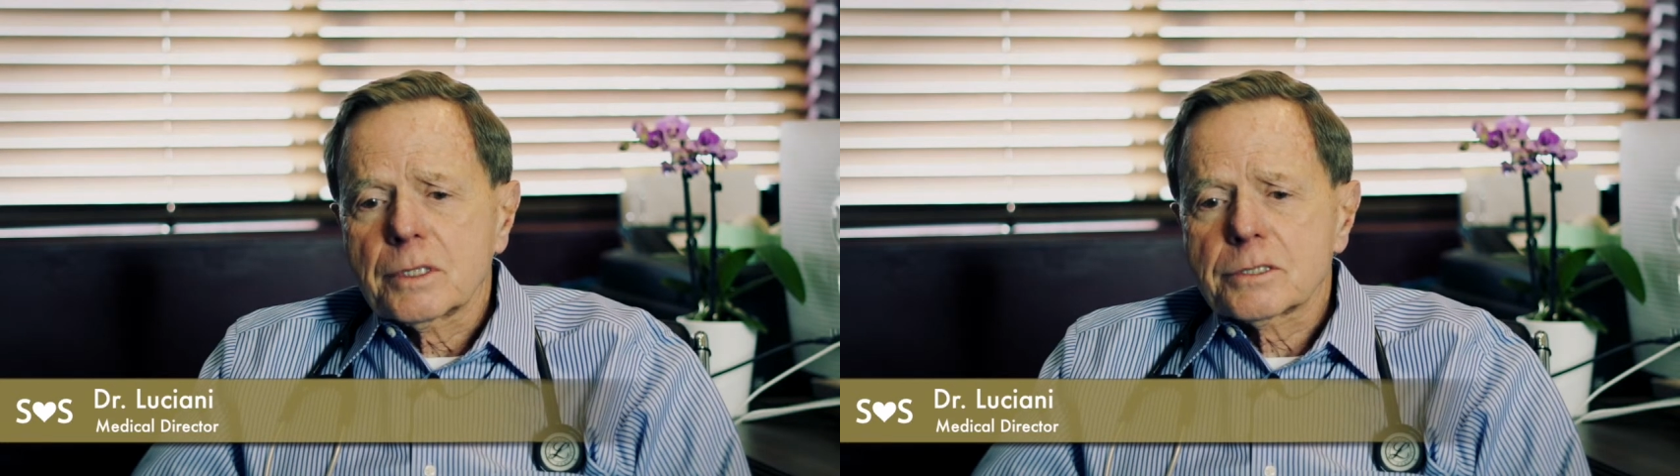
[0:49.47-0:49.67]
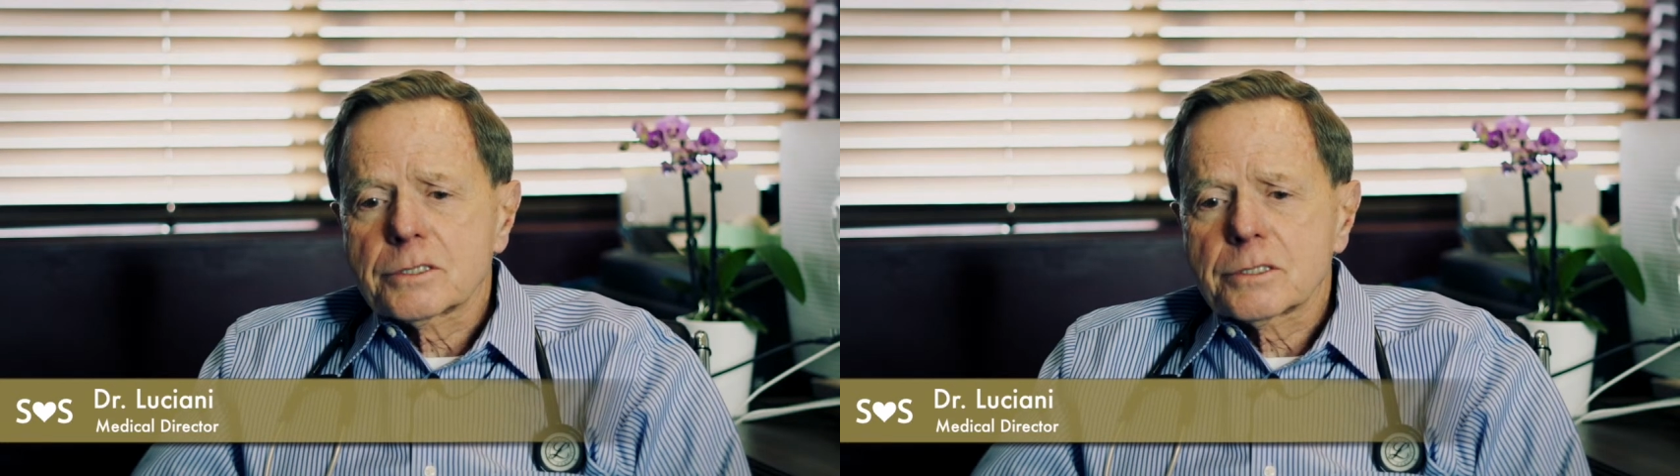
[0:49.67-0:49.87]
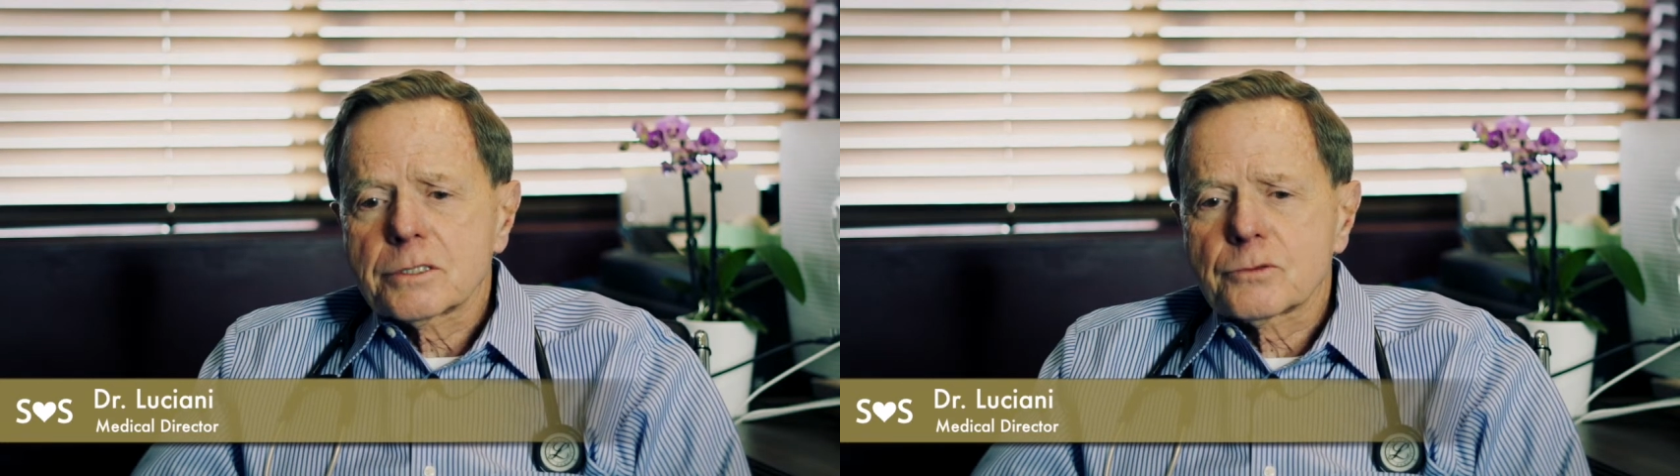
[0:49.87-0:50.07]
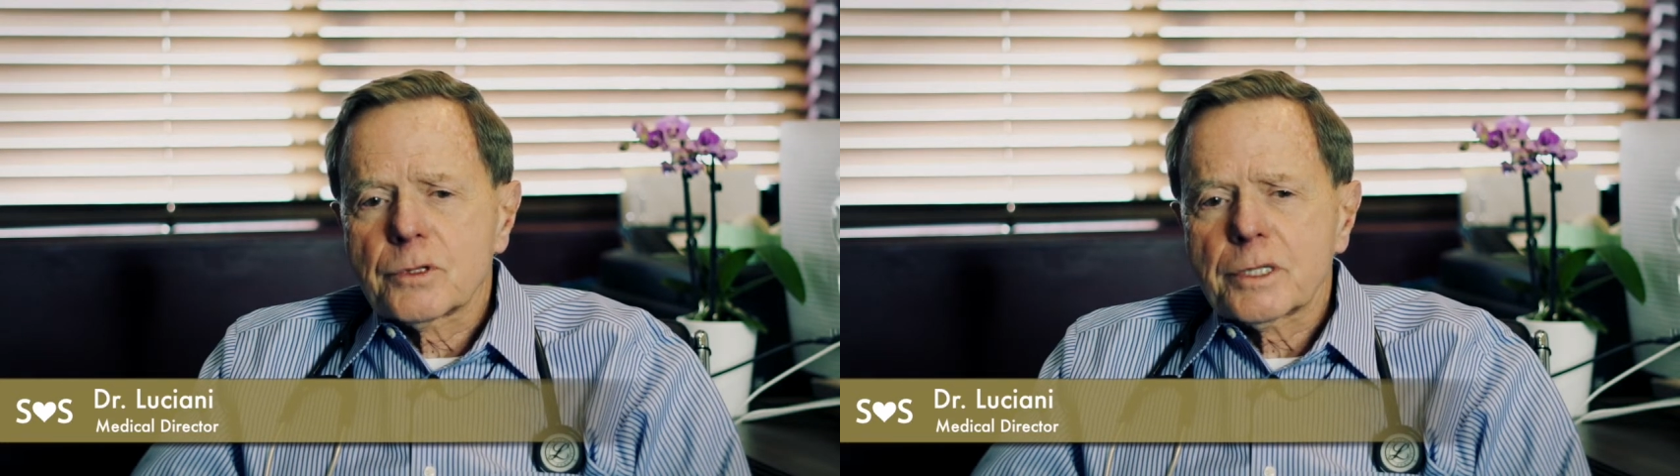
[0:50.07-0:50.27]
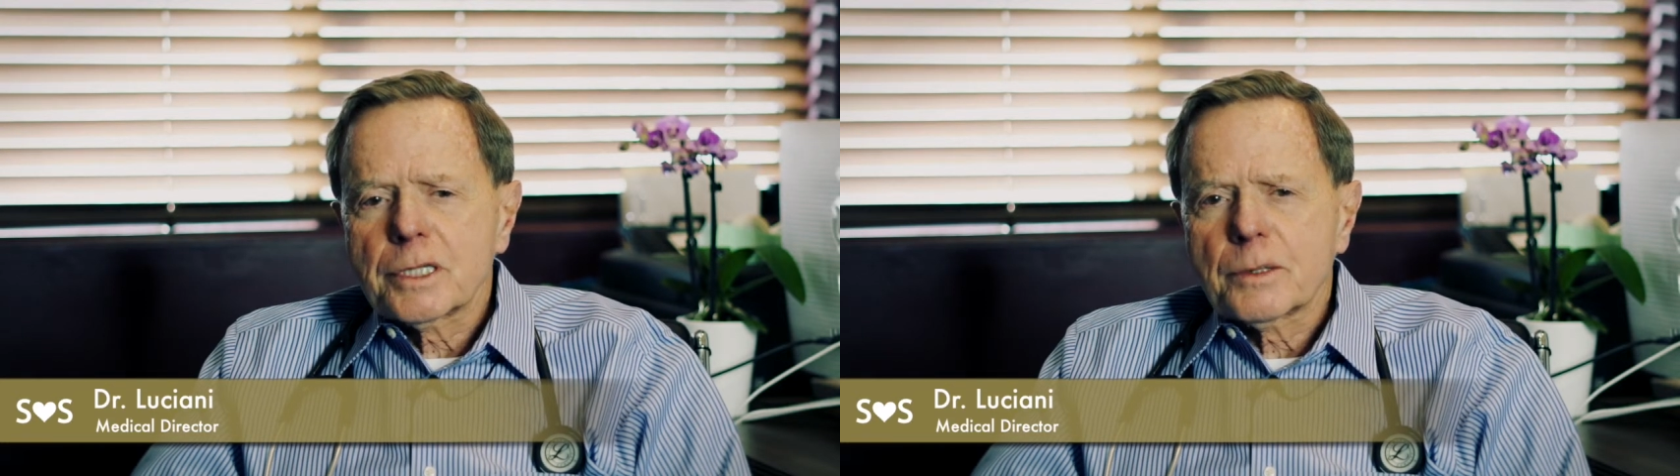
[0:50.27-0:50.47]
it's
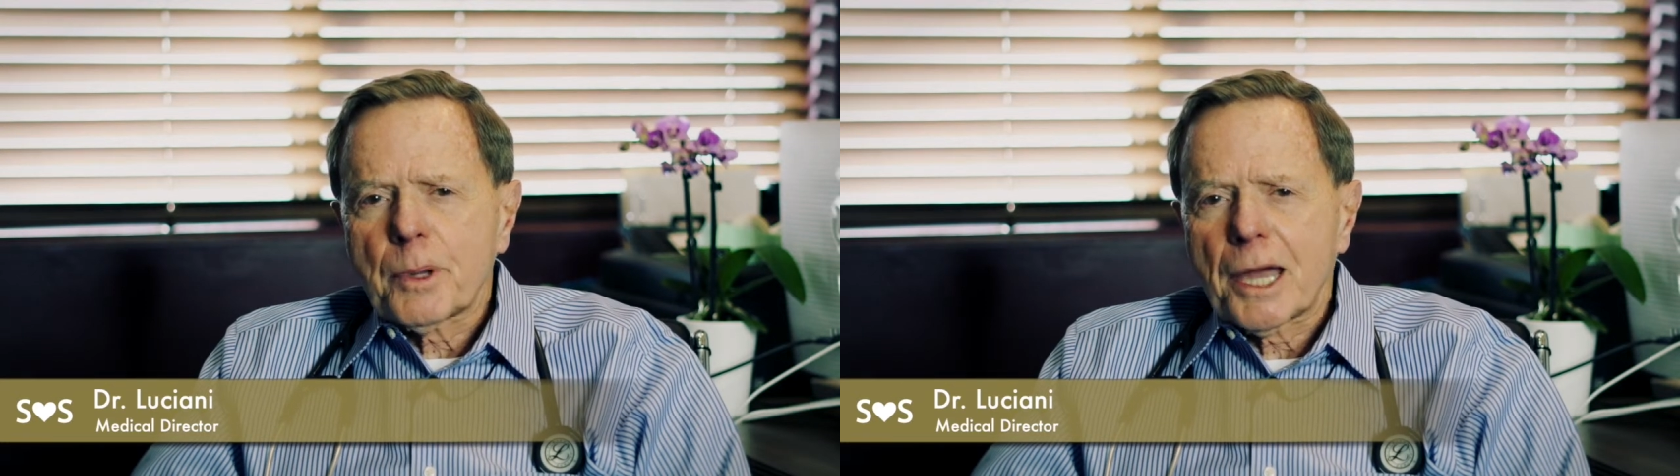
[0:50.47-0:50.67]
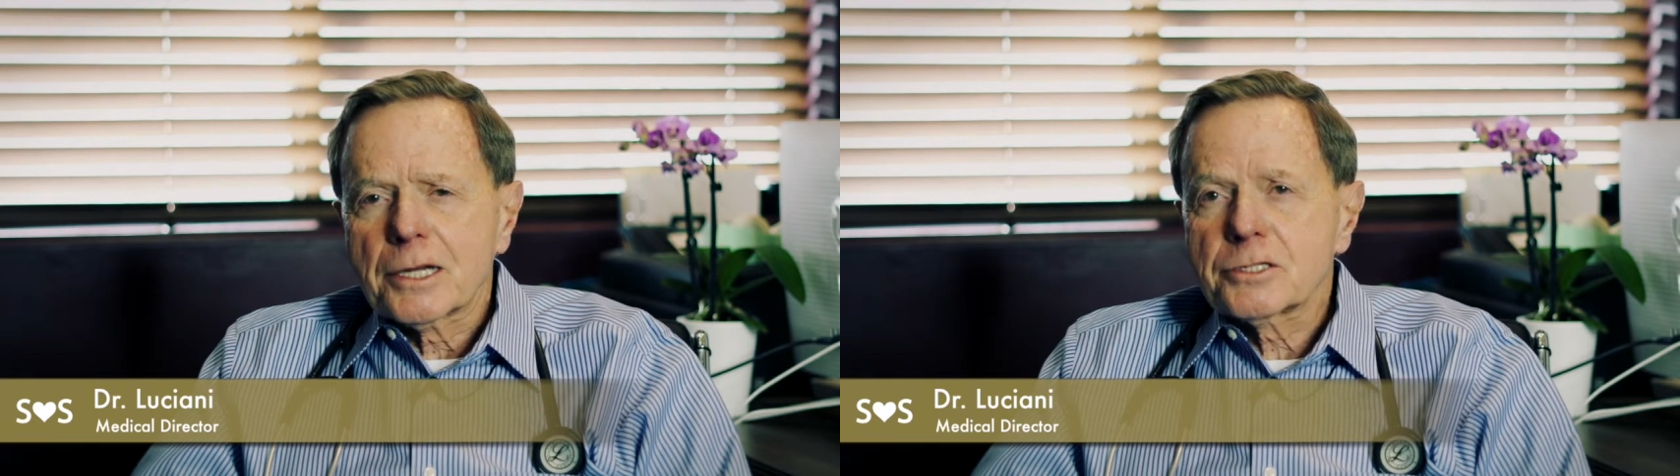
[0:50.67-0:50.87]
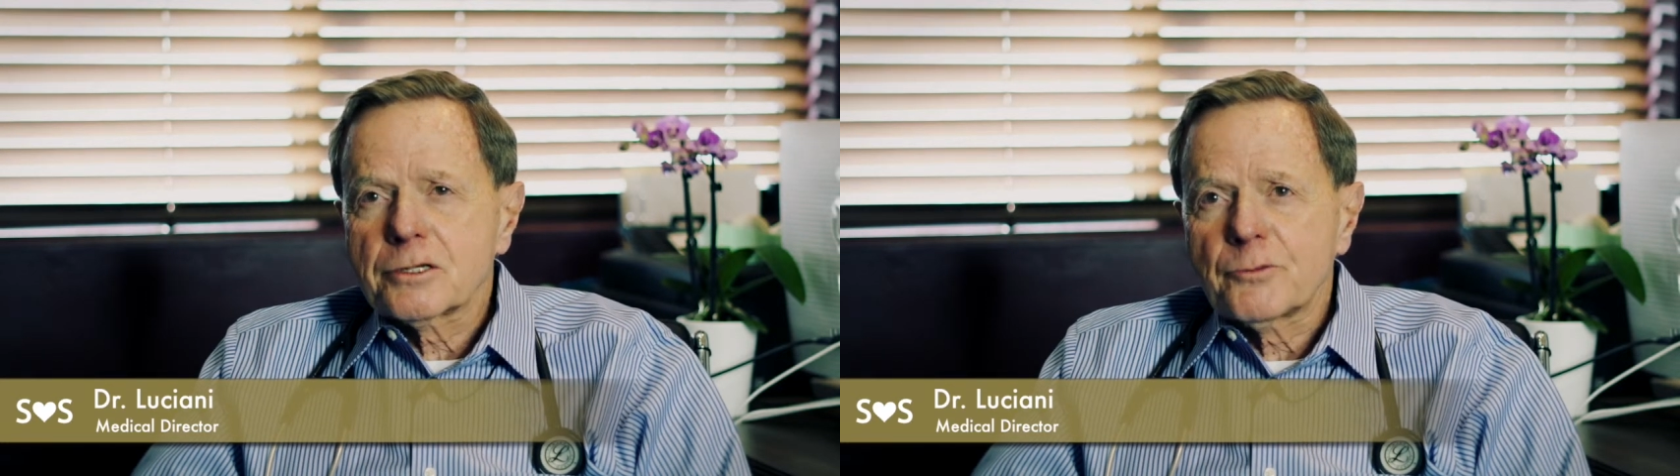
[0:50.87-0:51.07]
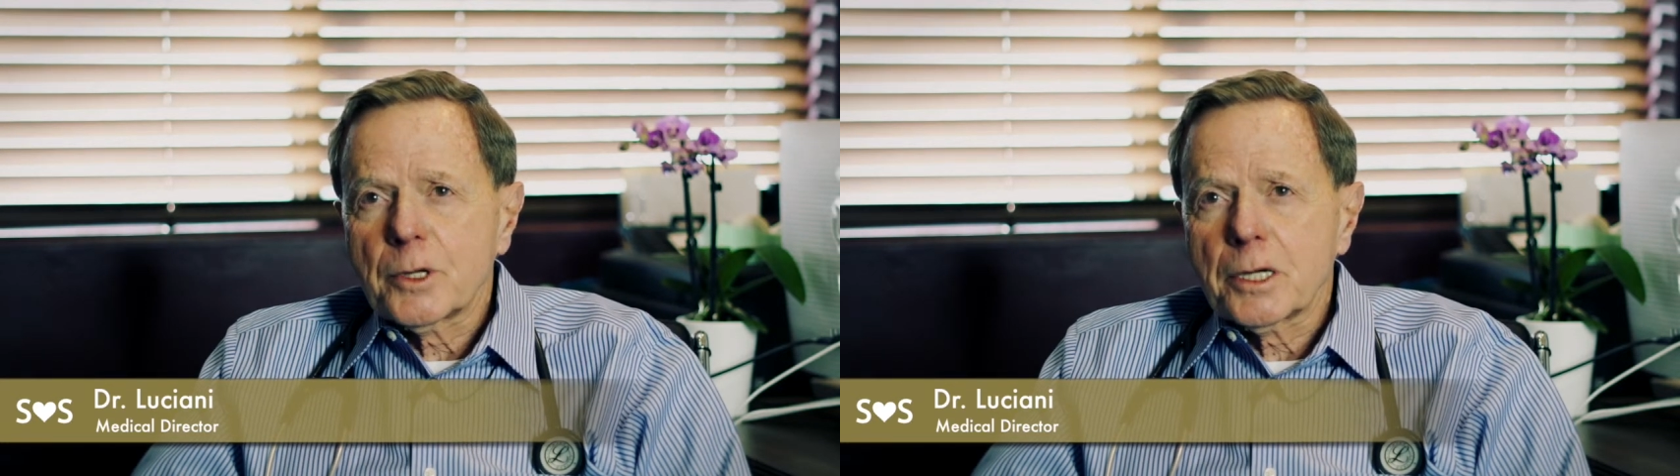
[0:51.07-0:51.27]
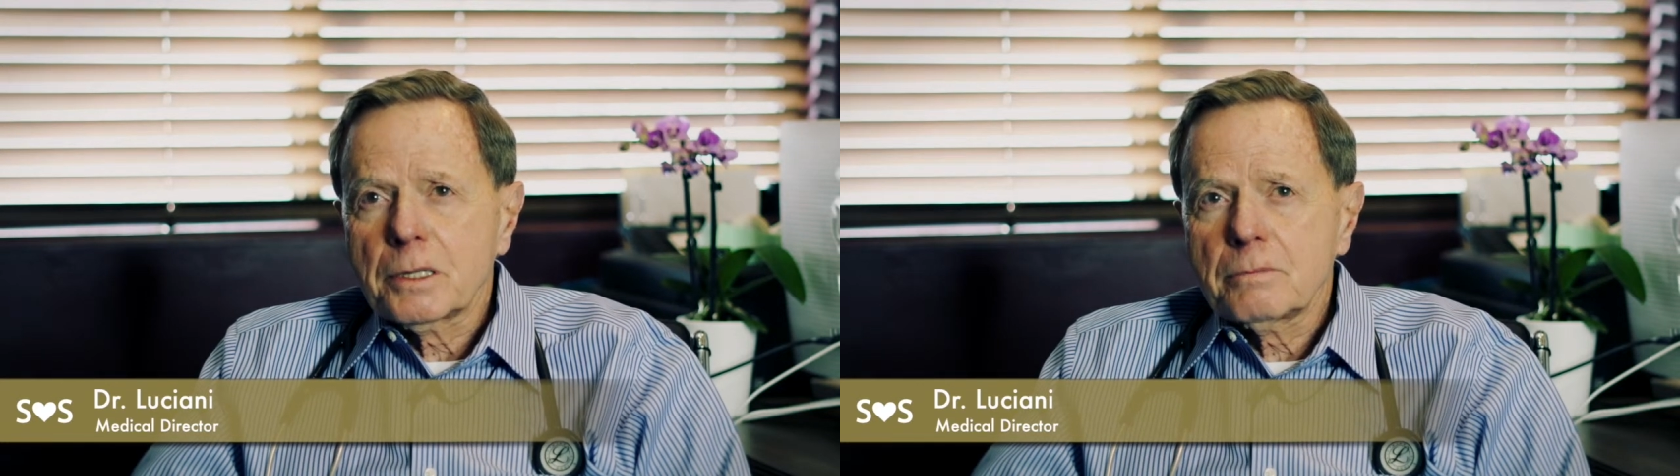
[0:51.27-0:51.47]
really a passion of
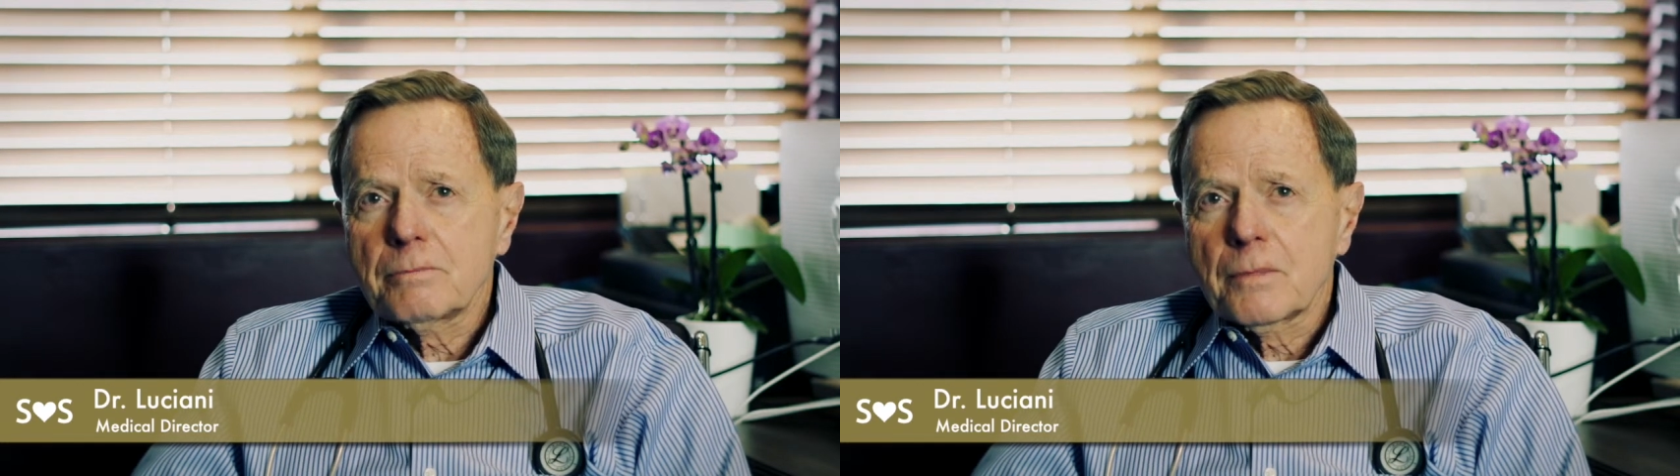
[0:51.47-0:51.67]
mine